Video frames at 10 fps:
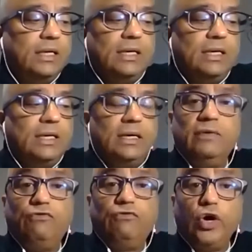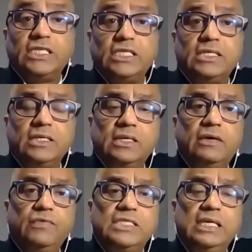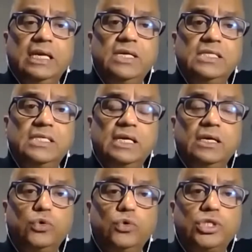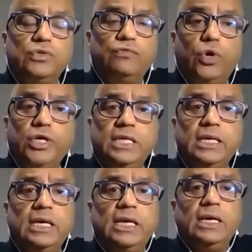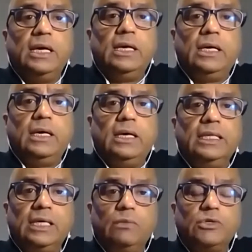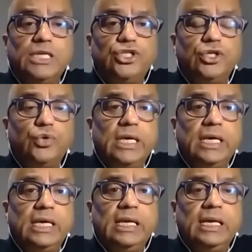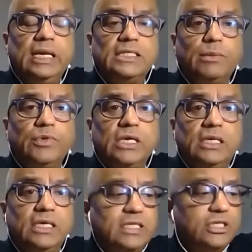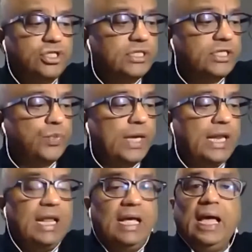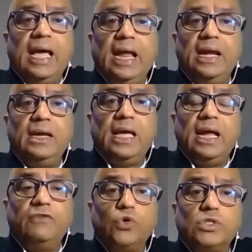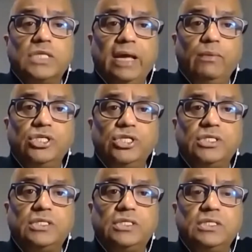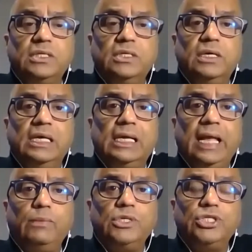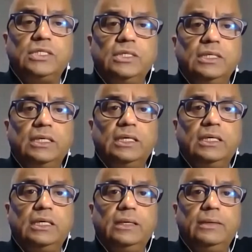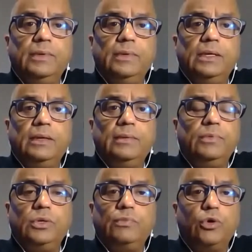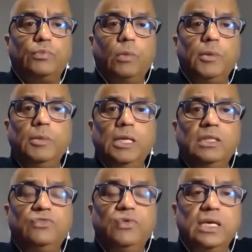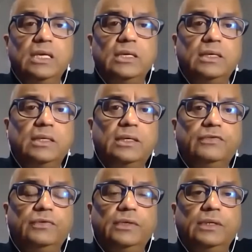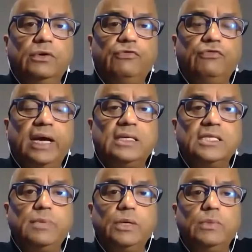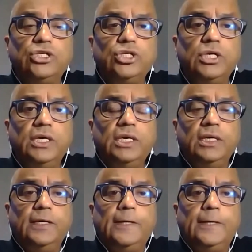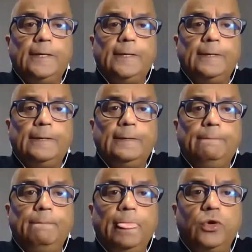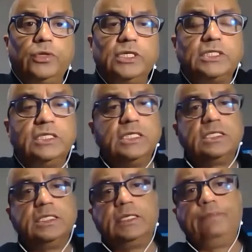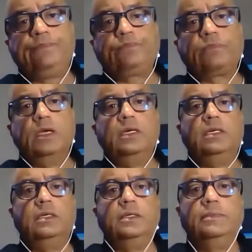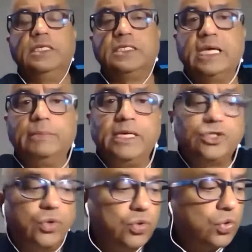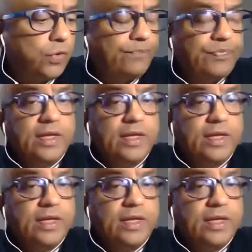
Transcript: uh, voice, uh, we're seeing increasing usage of voice and uh, I think it was mentioned today in, in some of the earlier sessions as well. And, and of course, languages, uh, Indic languages uh, uh would, would, probably be the three, you know, factors by which, you know, this, this, this segment is going to grow.